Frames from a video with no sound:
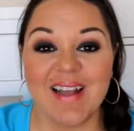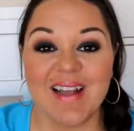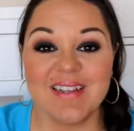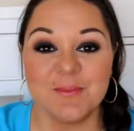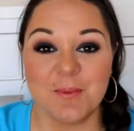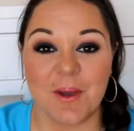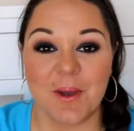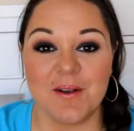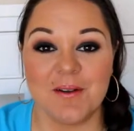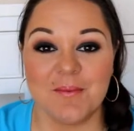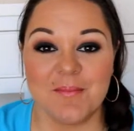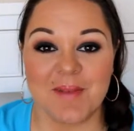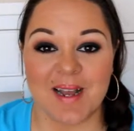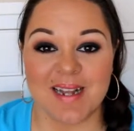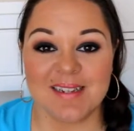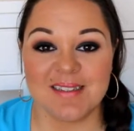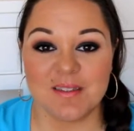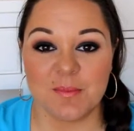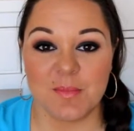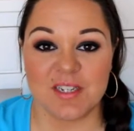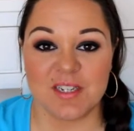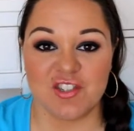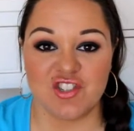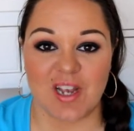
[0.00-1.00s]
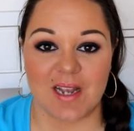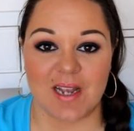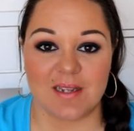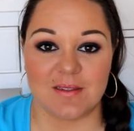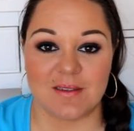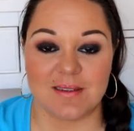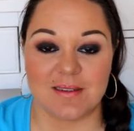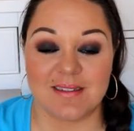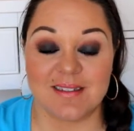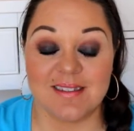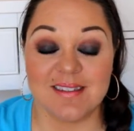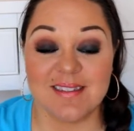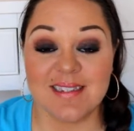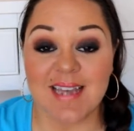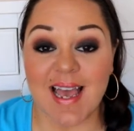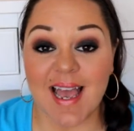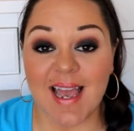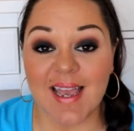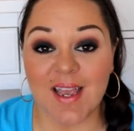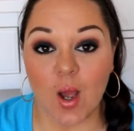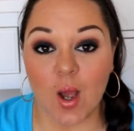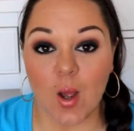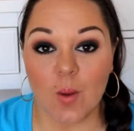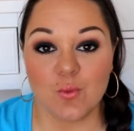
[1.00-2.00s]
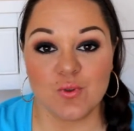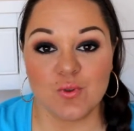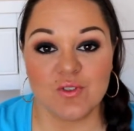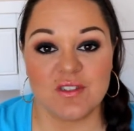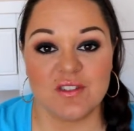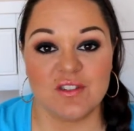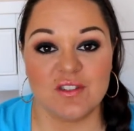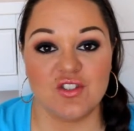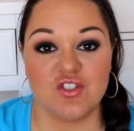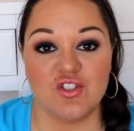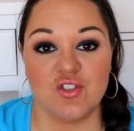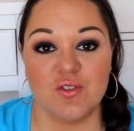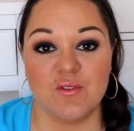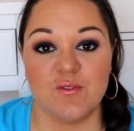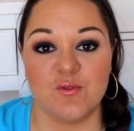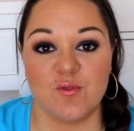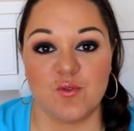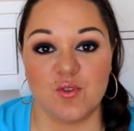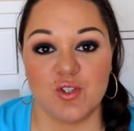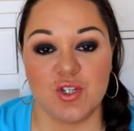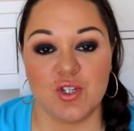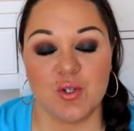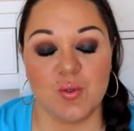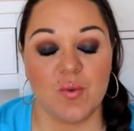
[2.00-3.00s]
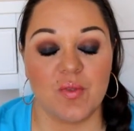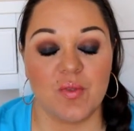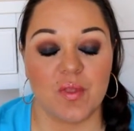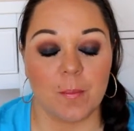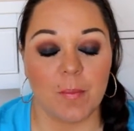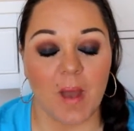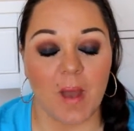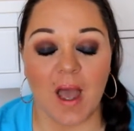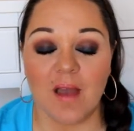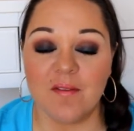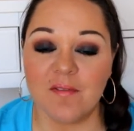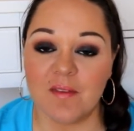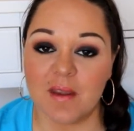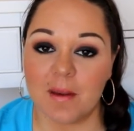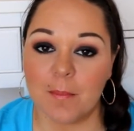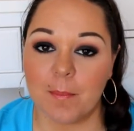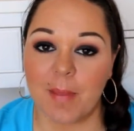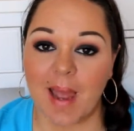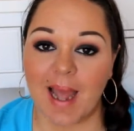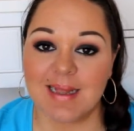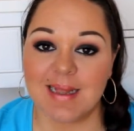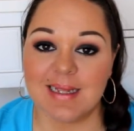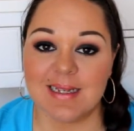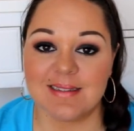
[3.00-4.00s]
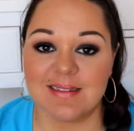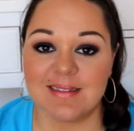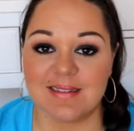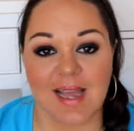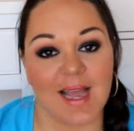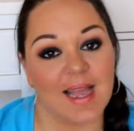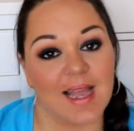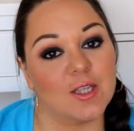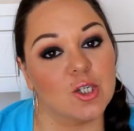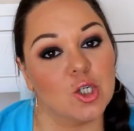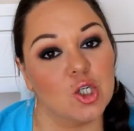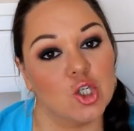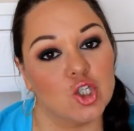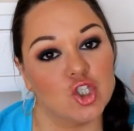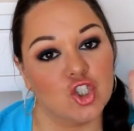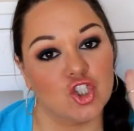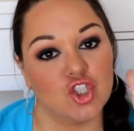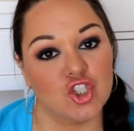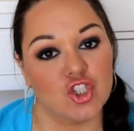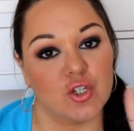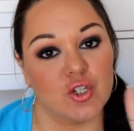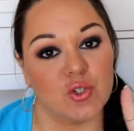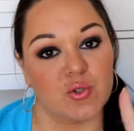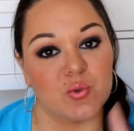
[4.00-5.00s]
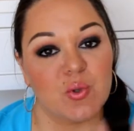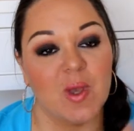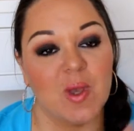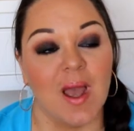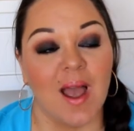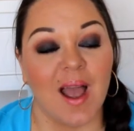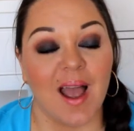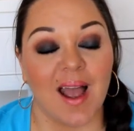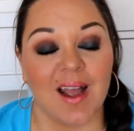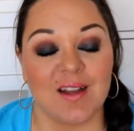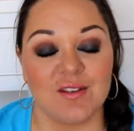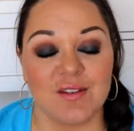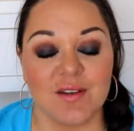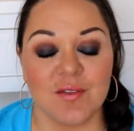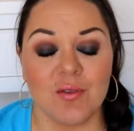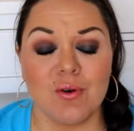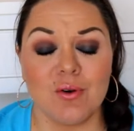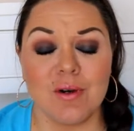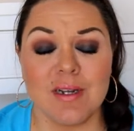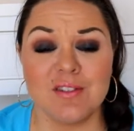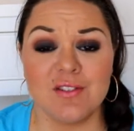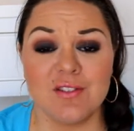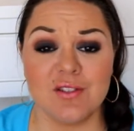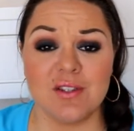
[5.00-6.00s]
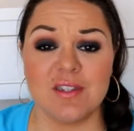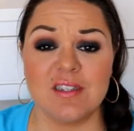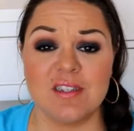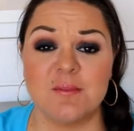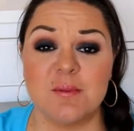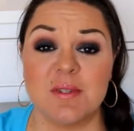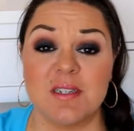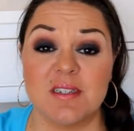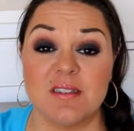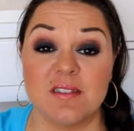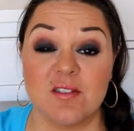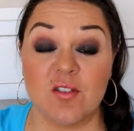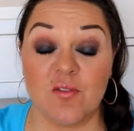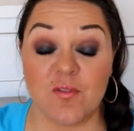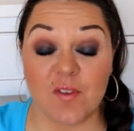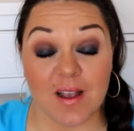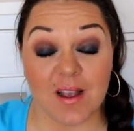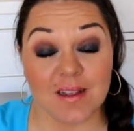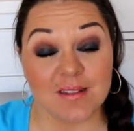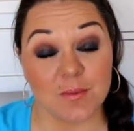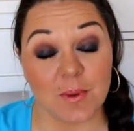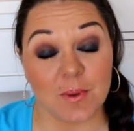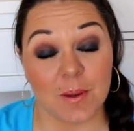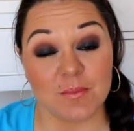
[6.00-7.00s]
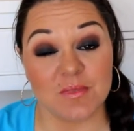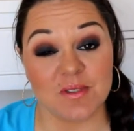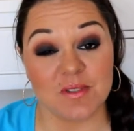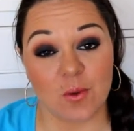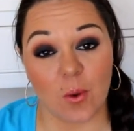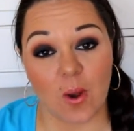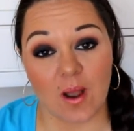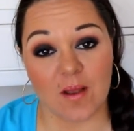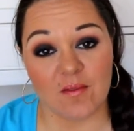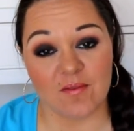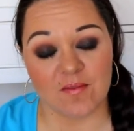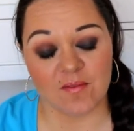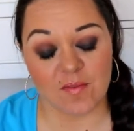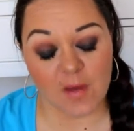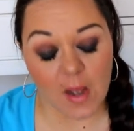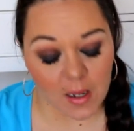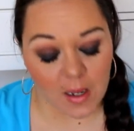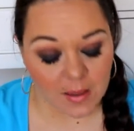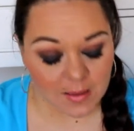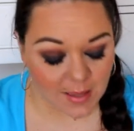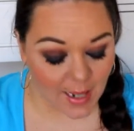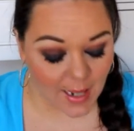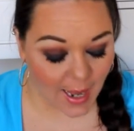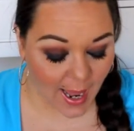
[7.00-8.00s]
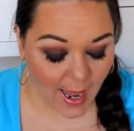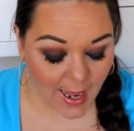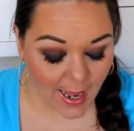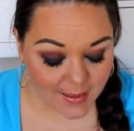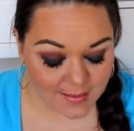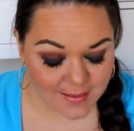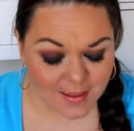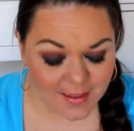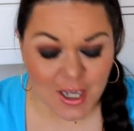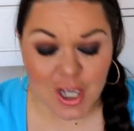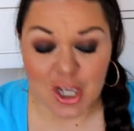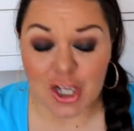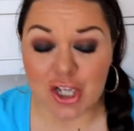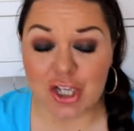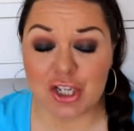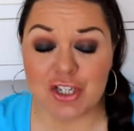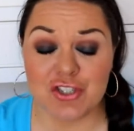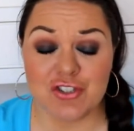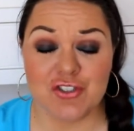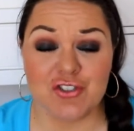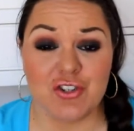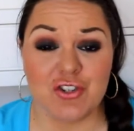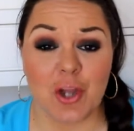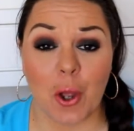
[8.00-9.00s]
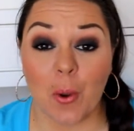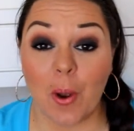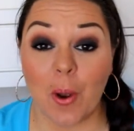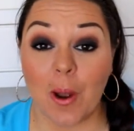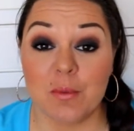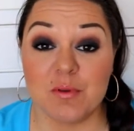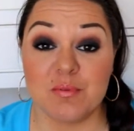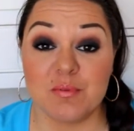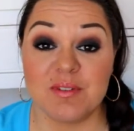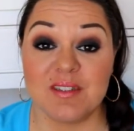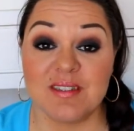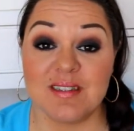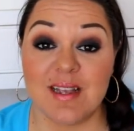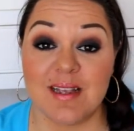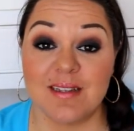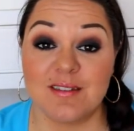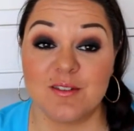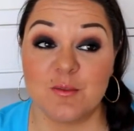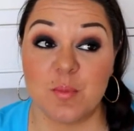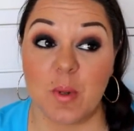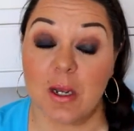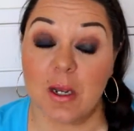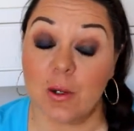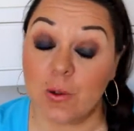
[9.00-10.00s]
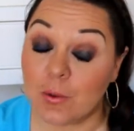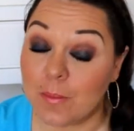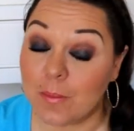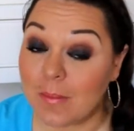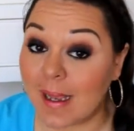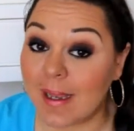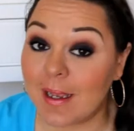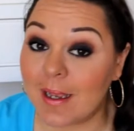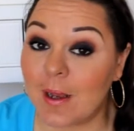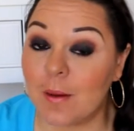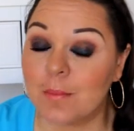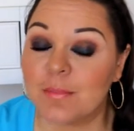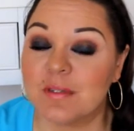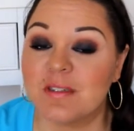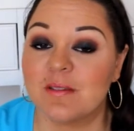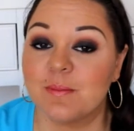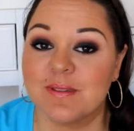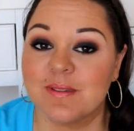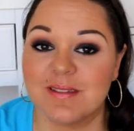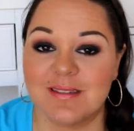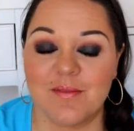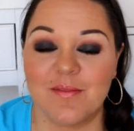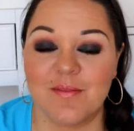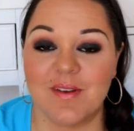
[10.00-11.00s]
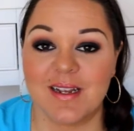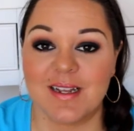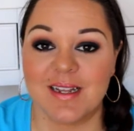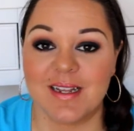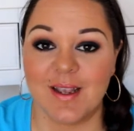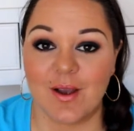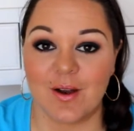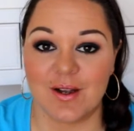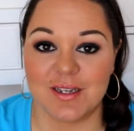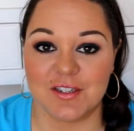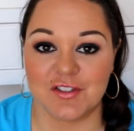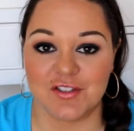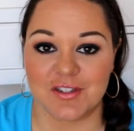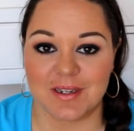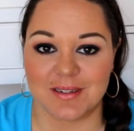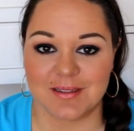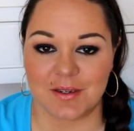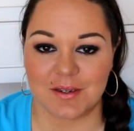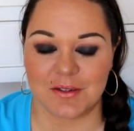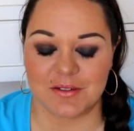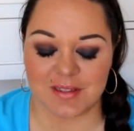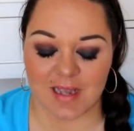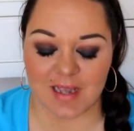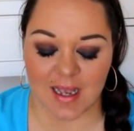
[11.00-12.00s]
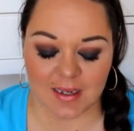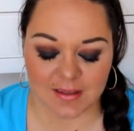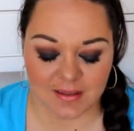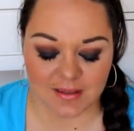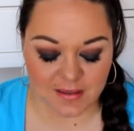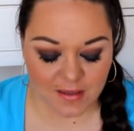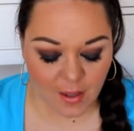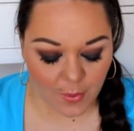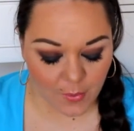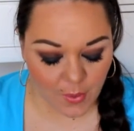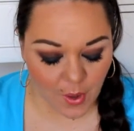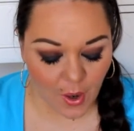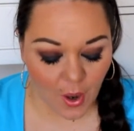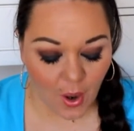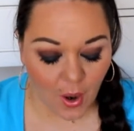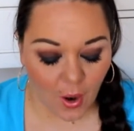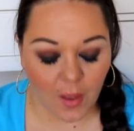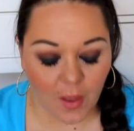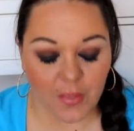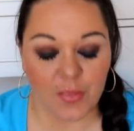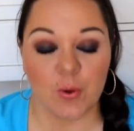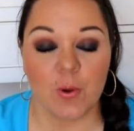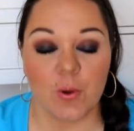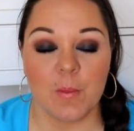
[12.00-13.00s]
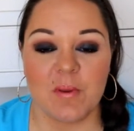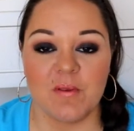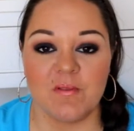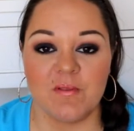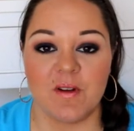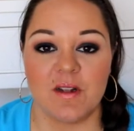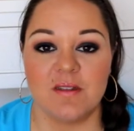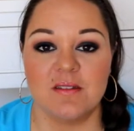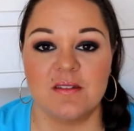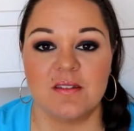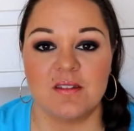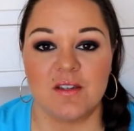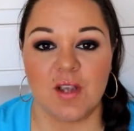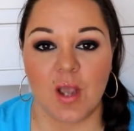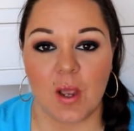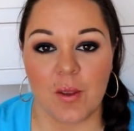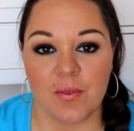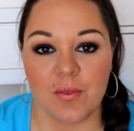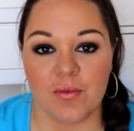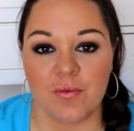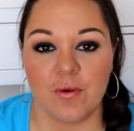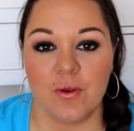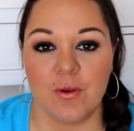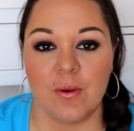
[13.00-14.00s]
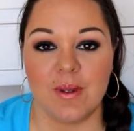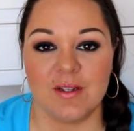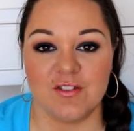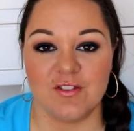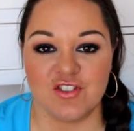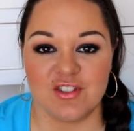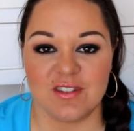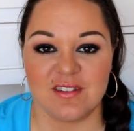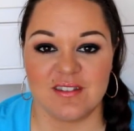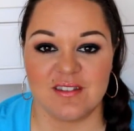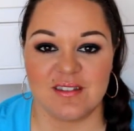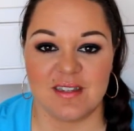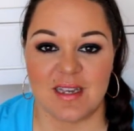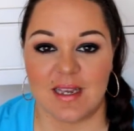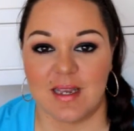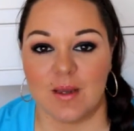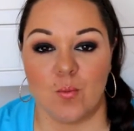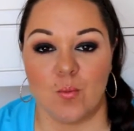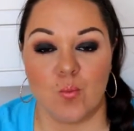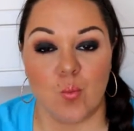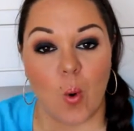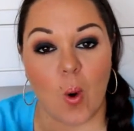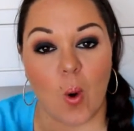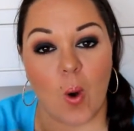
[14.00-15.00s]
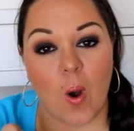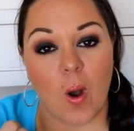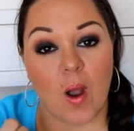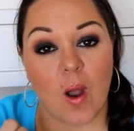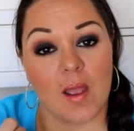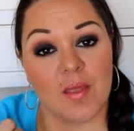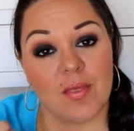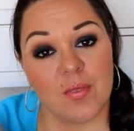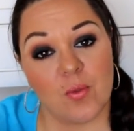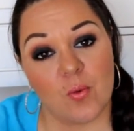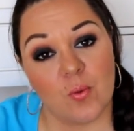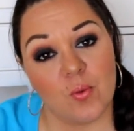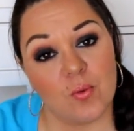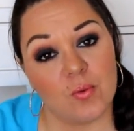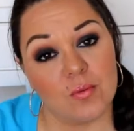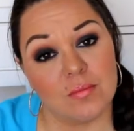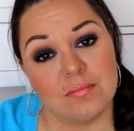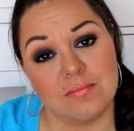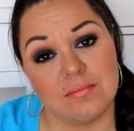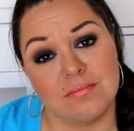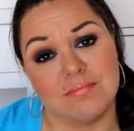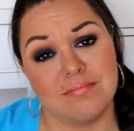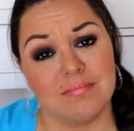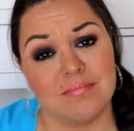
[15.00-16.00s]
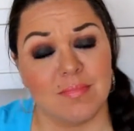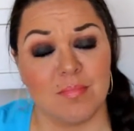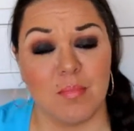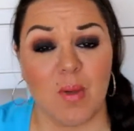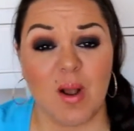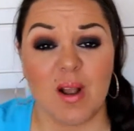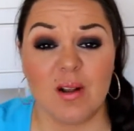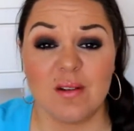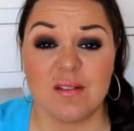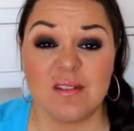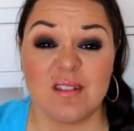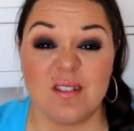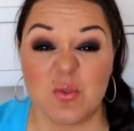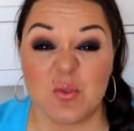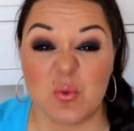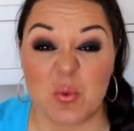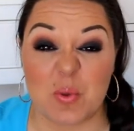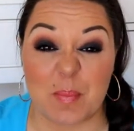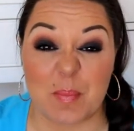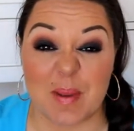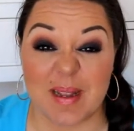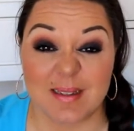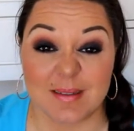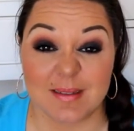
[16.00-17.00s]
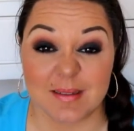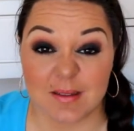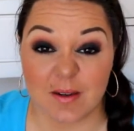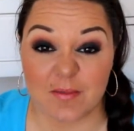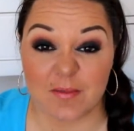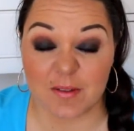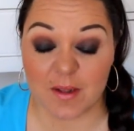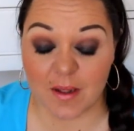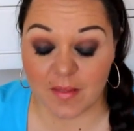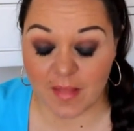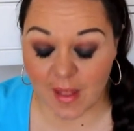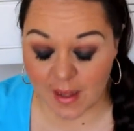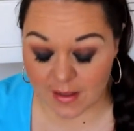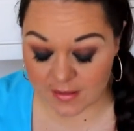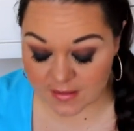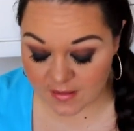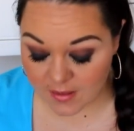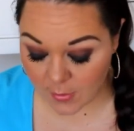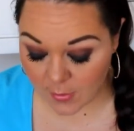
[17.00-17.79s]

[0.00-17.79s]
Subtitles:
guys, welcome back to my channel. Today I wanted to do for you the Perfect Palette Tag 2, and I thought I'd do this because the first one was quite fun, and as you know I'm obsessed by all makeup but specifically eyeshadows, and so I thought it'd be fun to go through and just see what I thought my answers would be and stuff like that.